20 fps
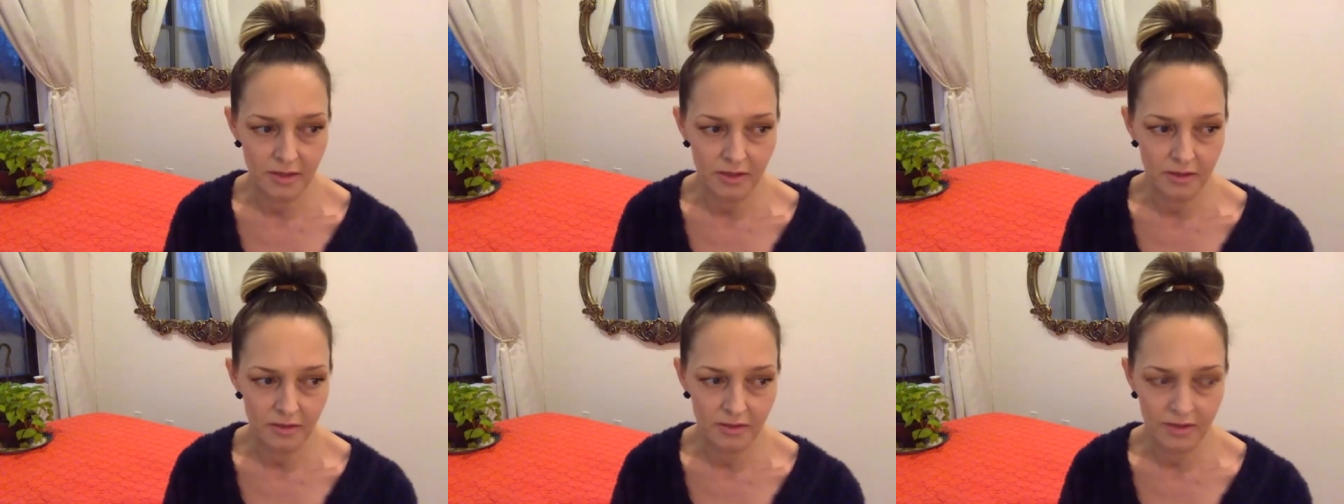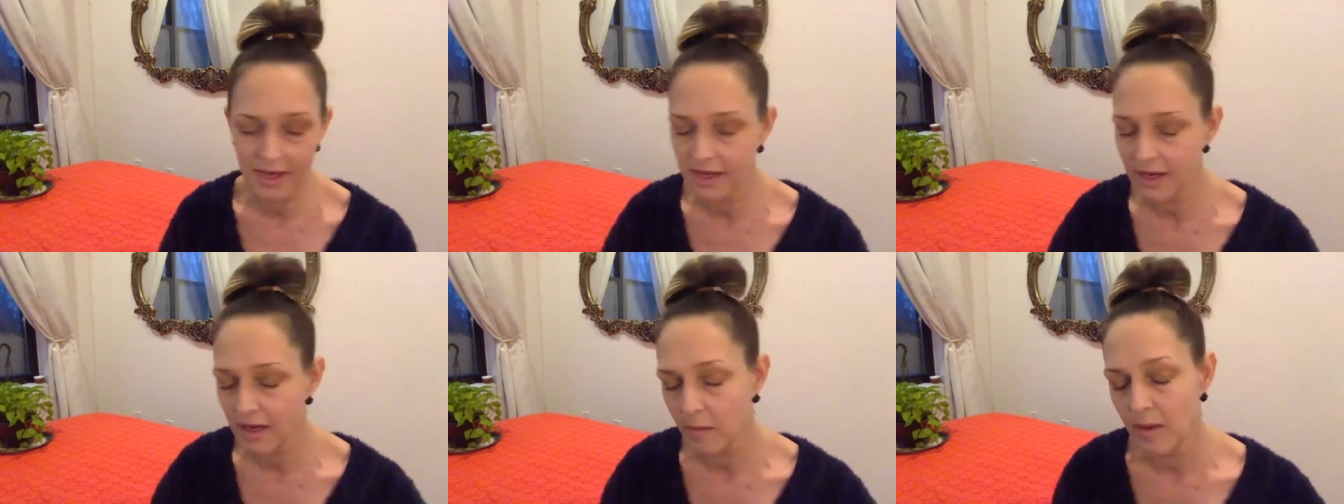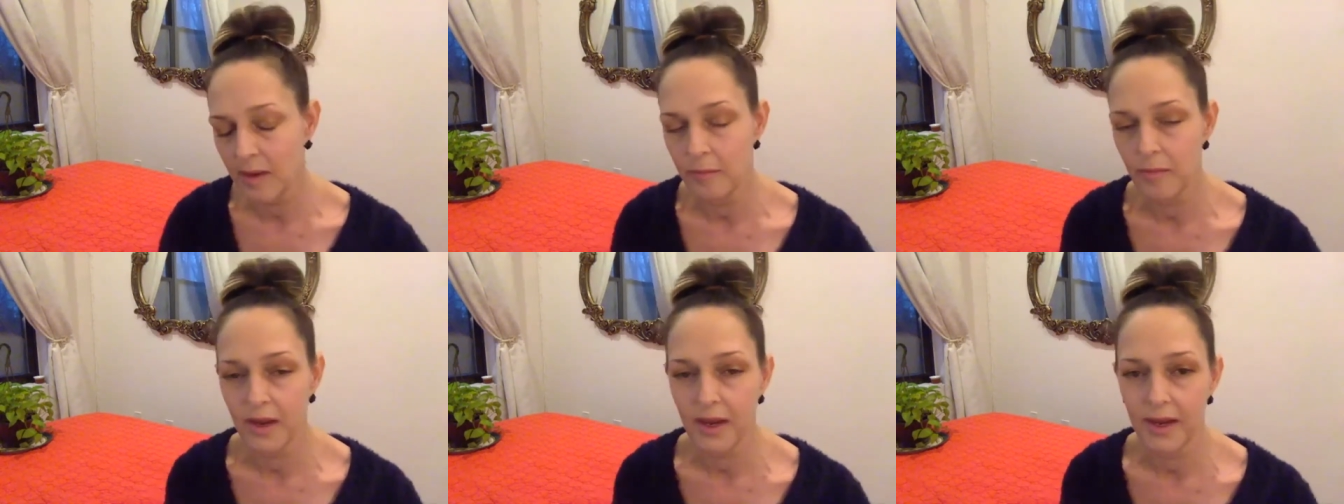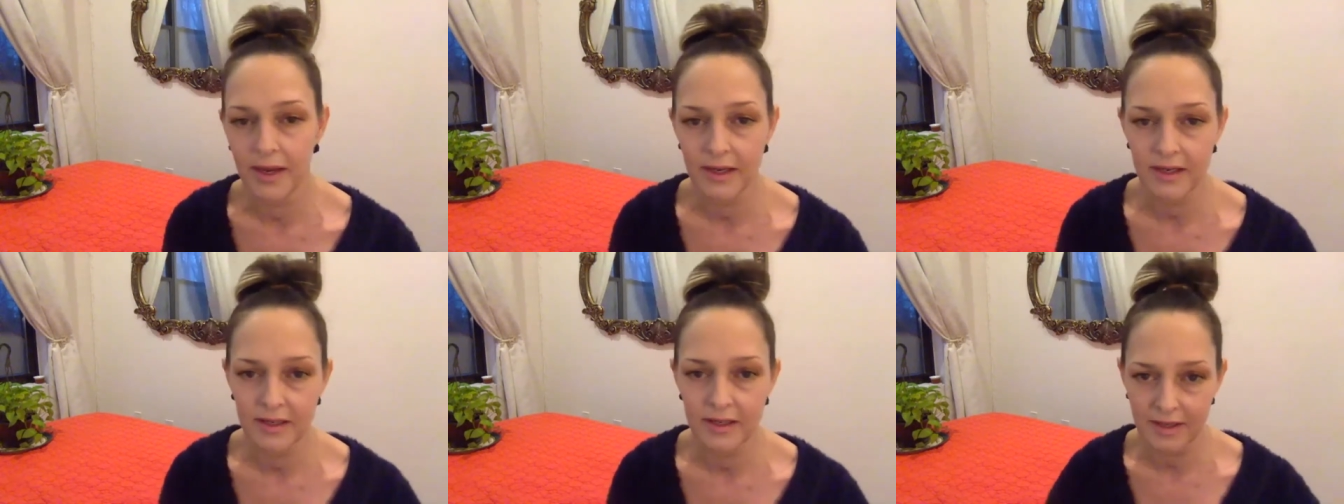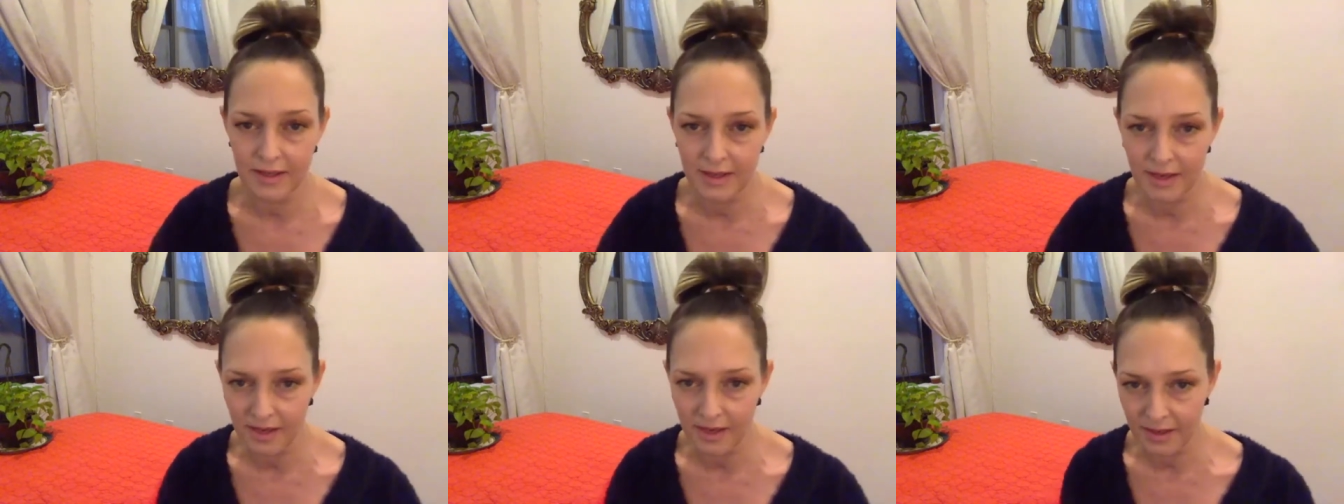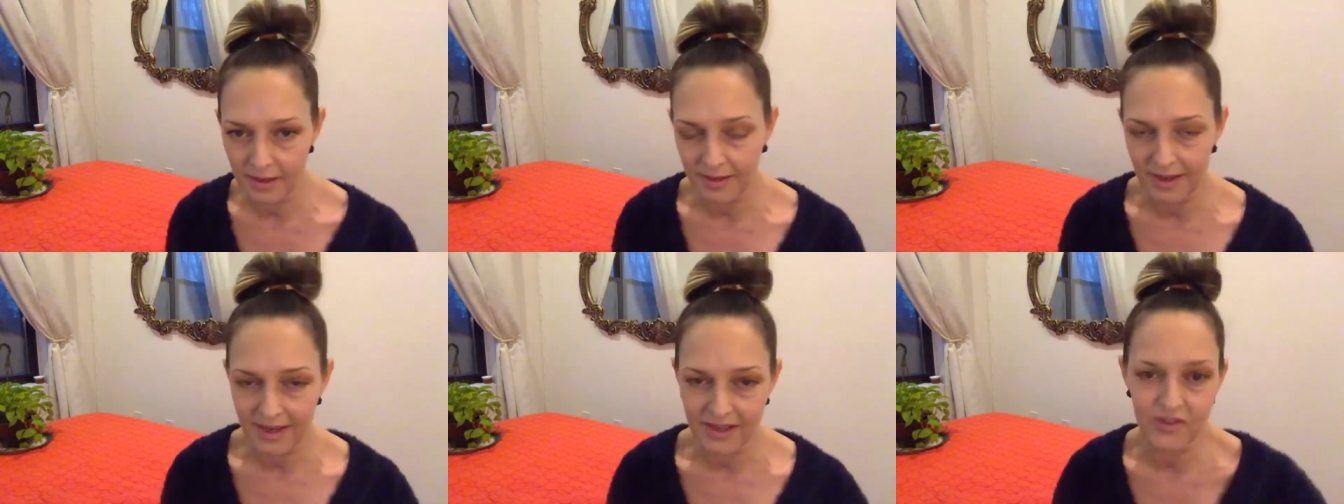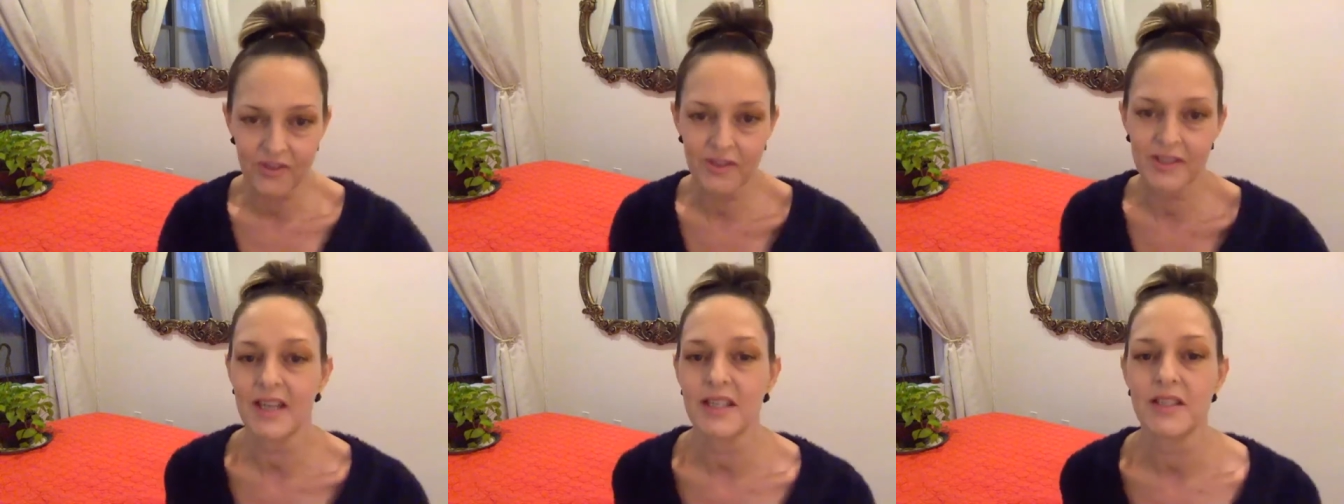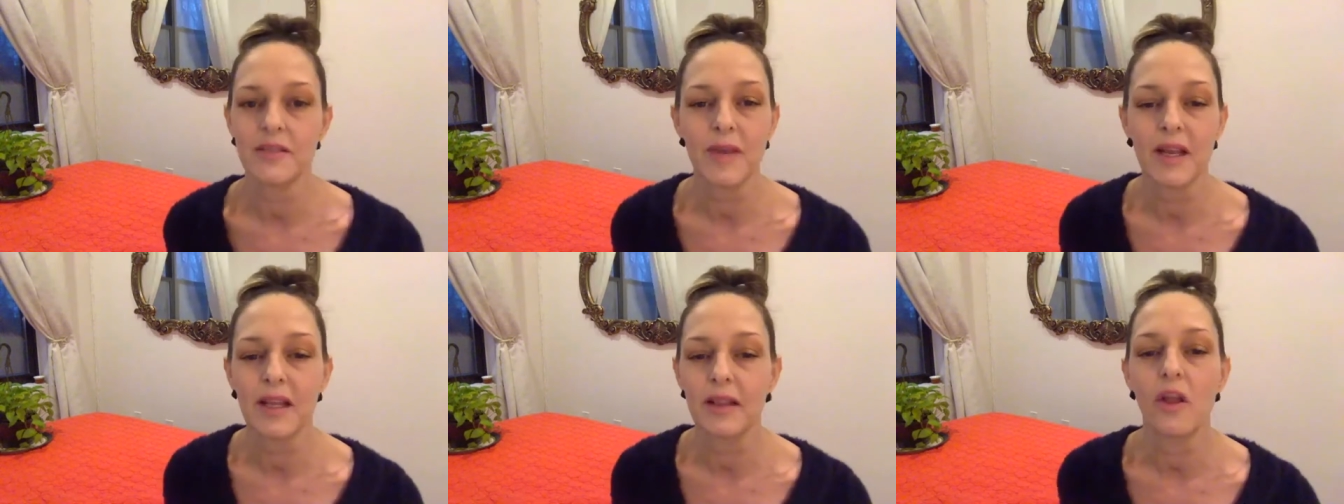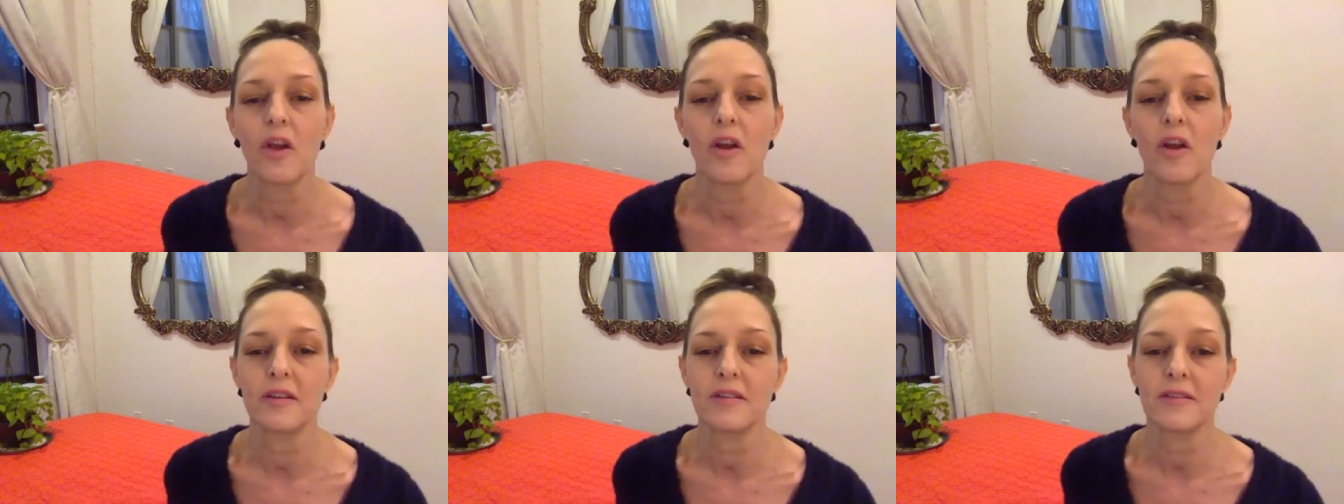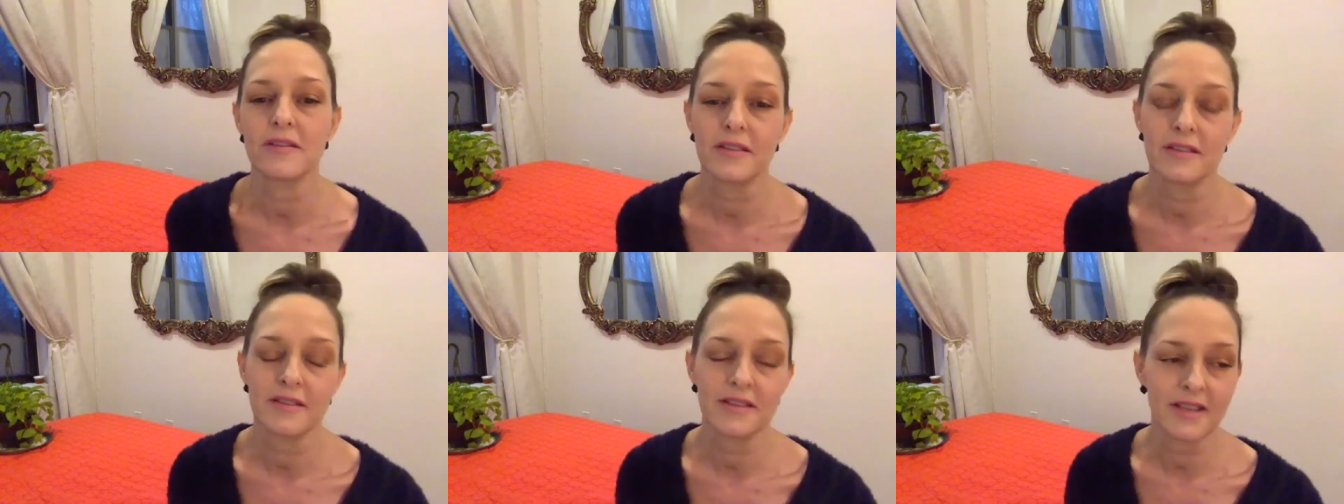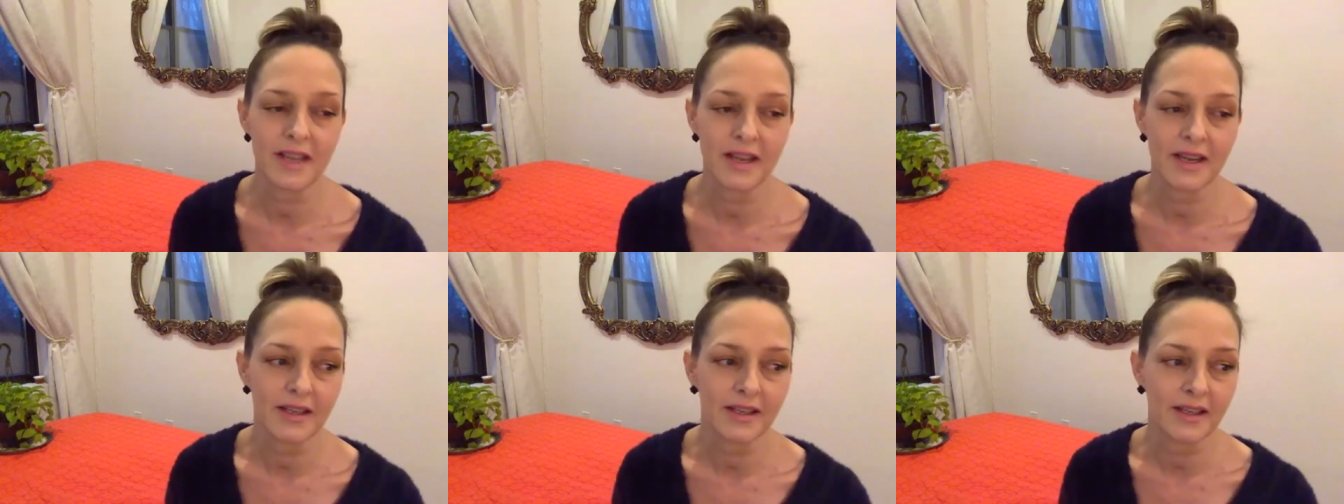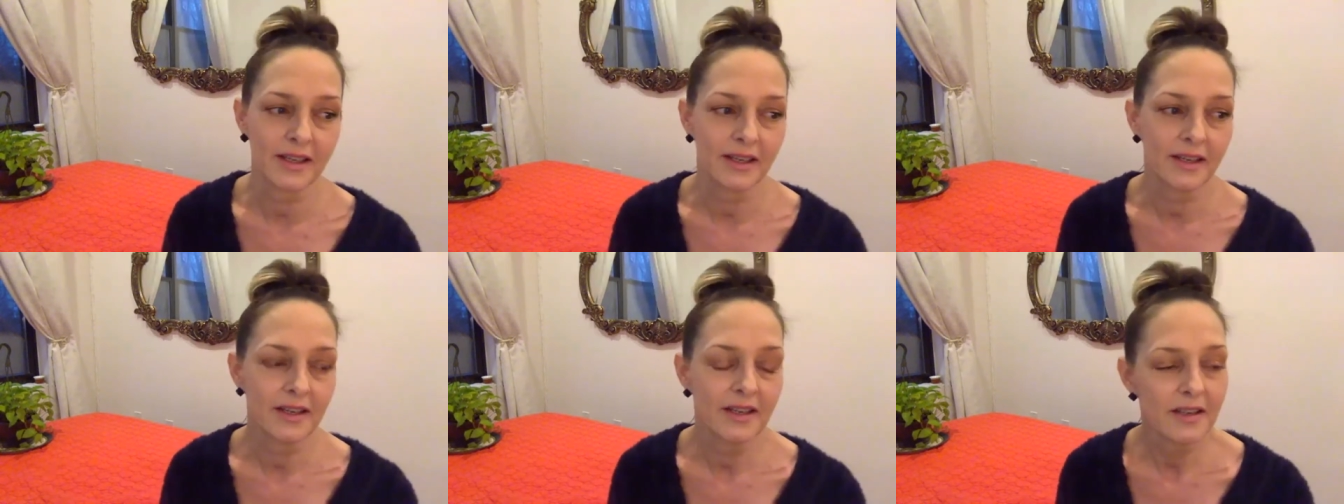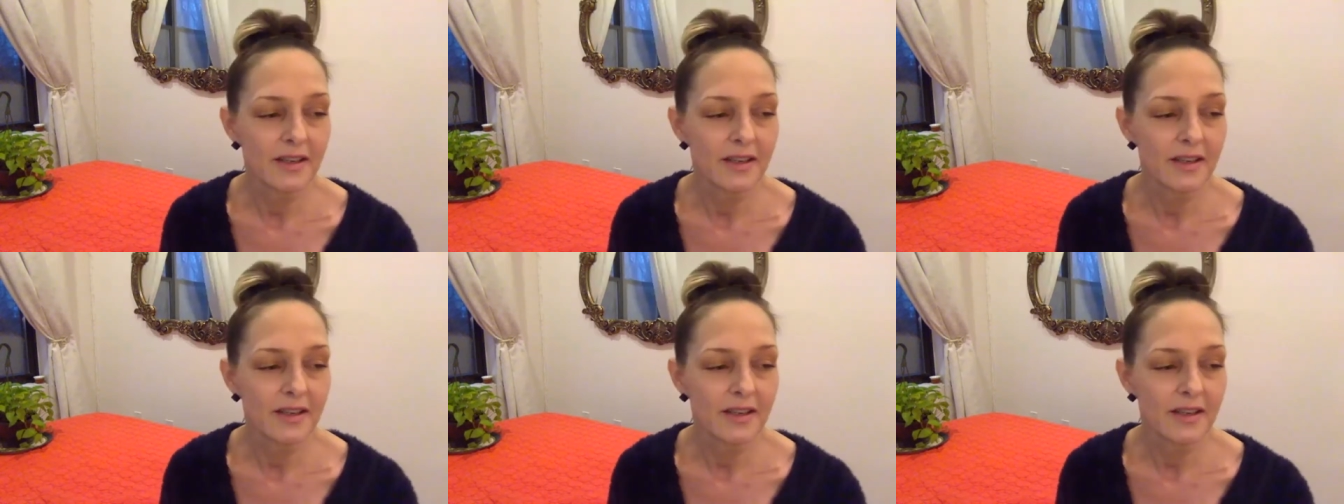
getting on my bike, exercising my lungs, cycling,